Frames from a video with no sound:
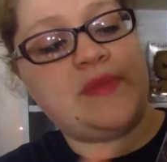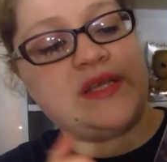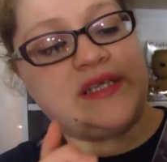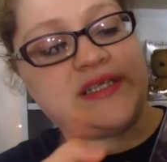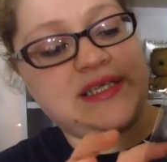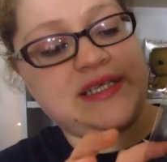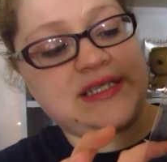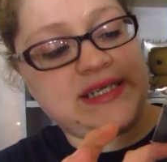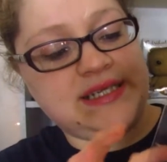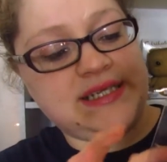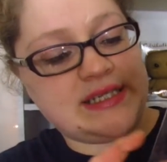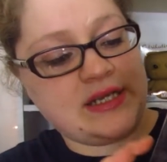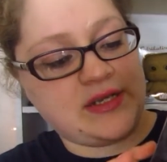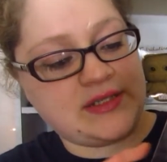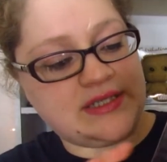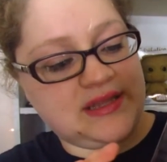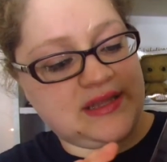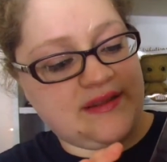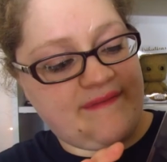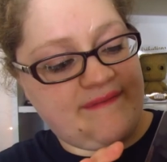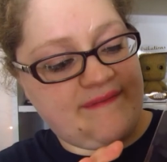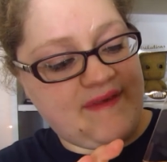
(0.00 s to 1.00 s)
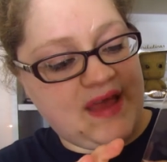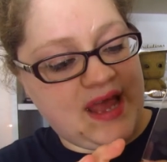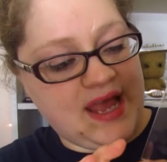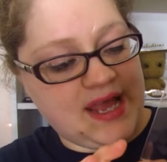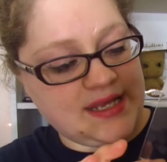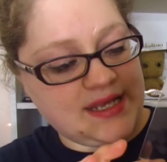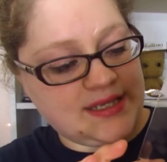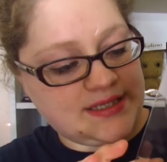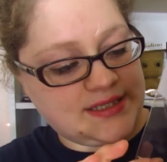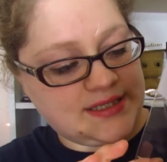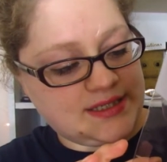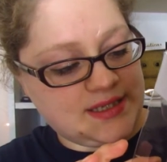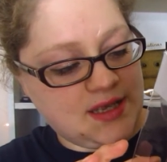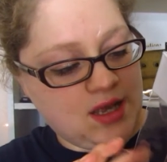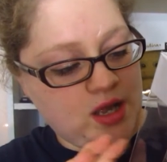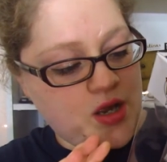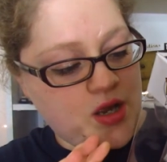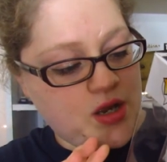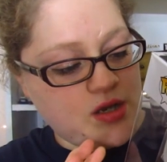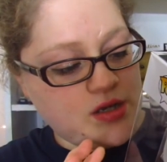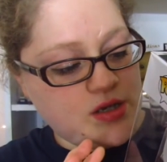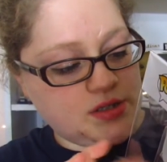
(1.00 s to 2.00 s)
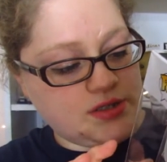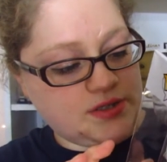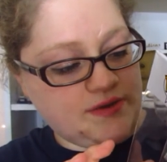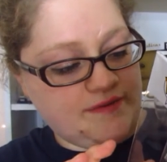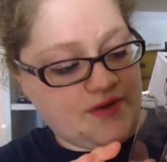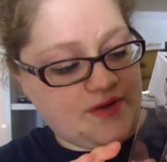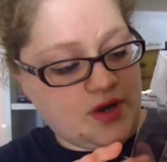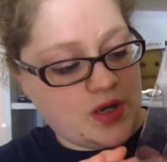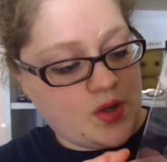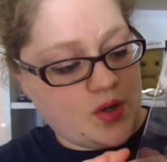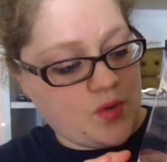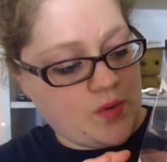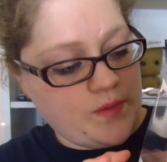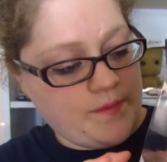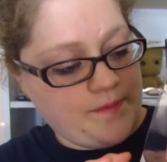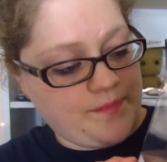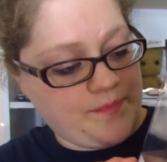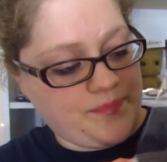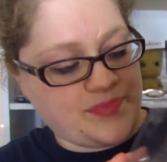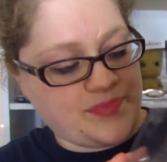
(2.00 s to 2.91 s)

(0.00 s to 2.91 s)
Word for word: there's the details in the face. So very cool.